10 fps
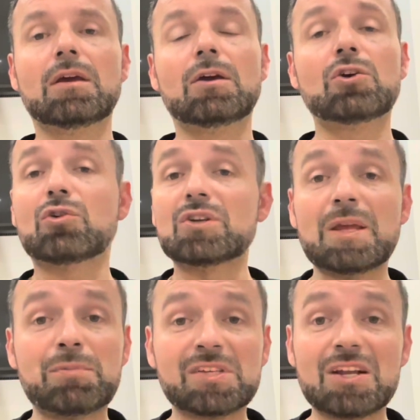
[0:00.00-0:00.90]
Could
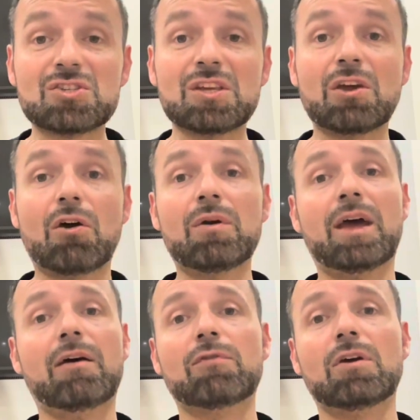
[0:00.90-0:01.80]
he potentially go and
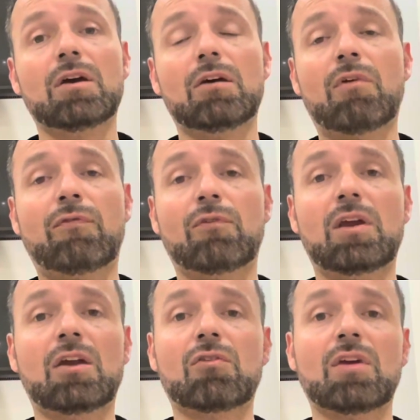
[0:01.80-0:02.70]
have a
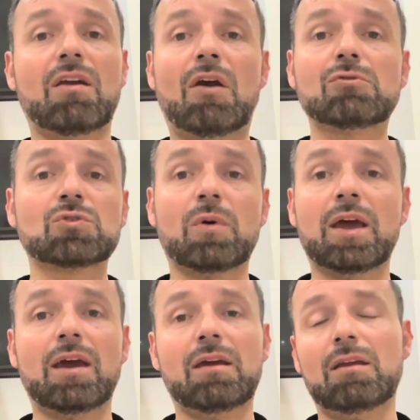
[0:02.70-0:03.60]
refereeing career
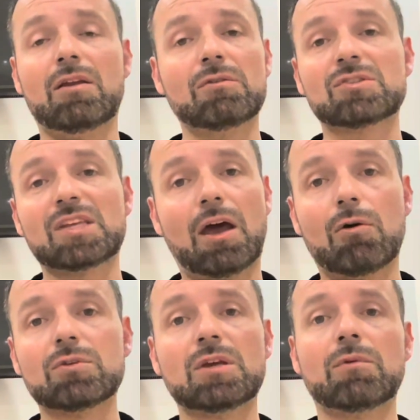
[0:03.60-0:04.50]
elsewhere?
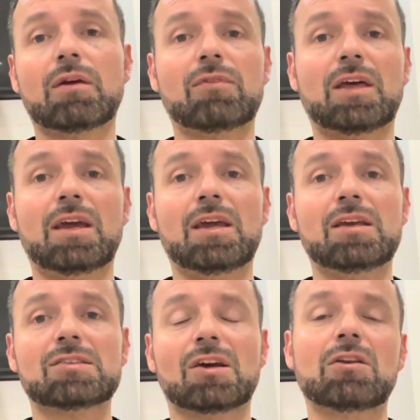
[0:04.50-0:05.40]
Saudi, whatever that
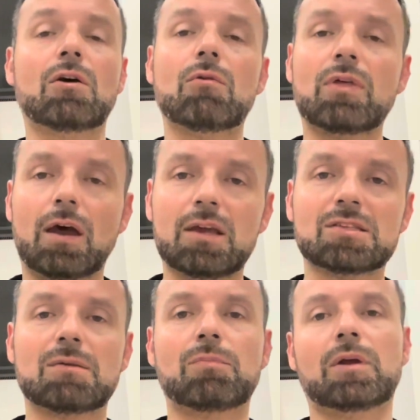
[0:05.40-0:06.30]
is. I know that
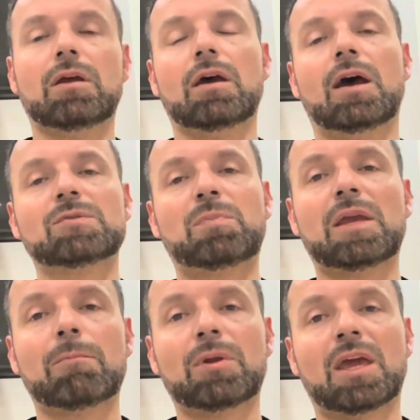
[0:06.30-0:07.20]
has big
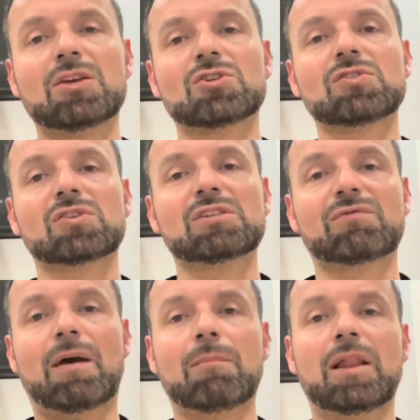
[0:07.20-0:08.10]
implications on his
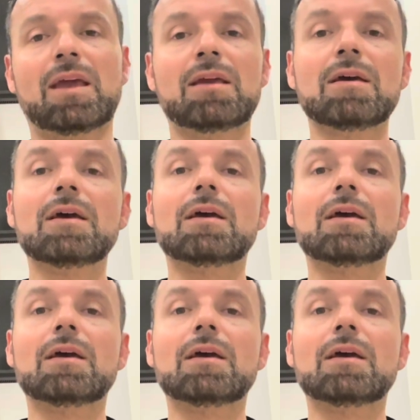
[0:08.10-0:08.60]
family.